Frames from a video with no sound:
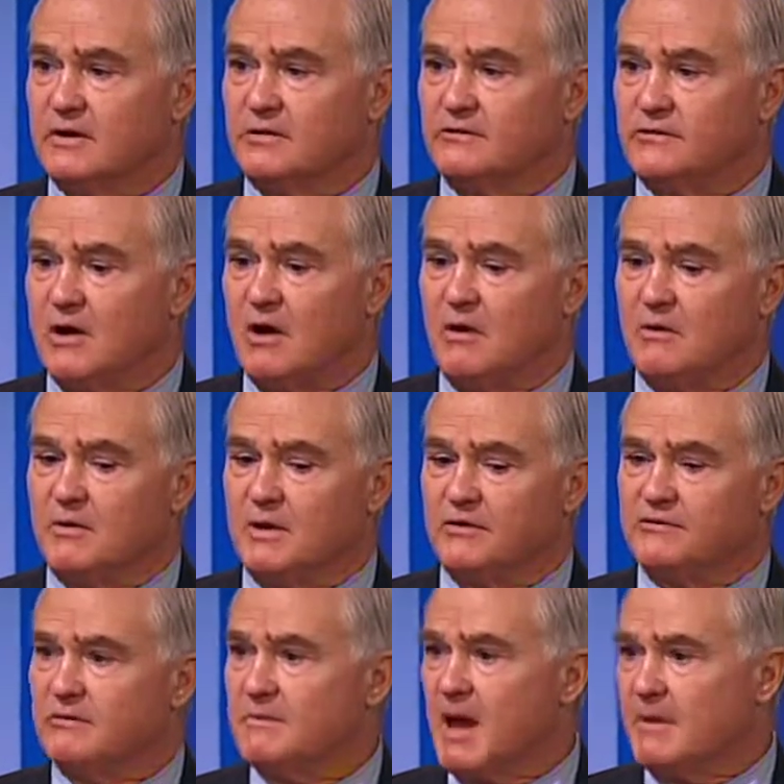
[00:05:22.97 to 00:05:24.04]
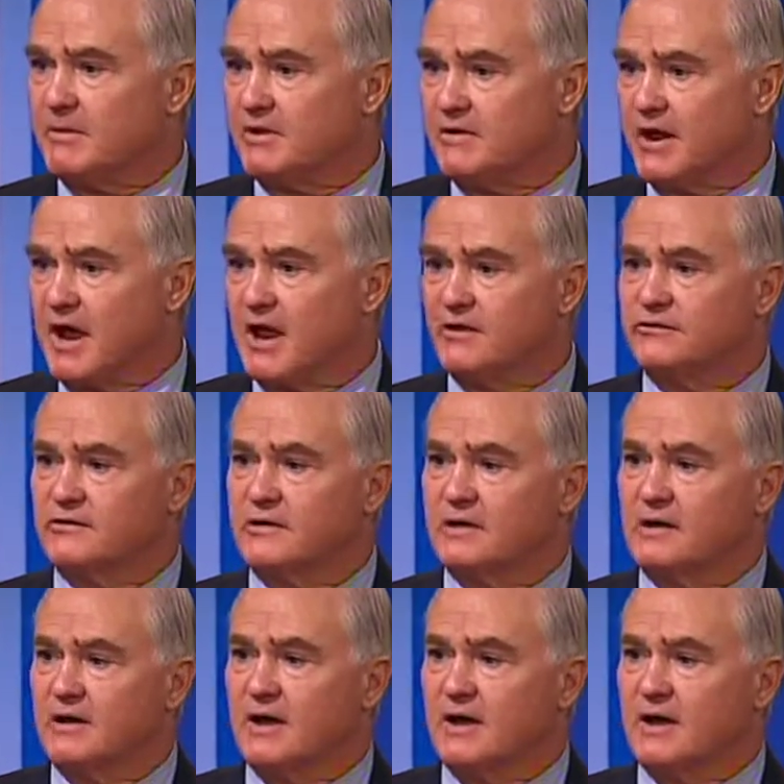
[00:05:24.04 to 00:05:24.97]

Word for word: So it's a mammoth task.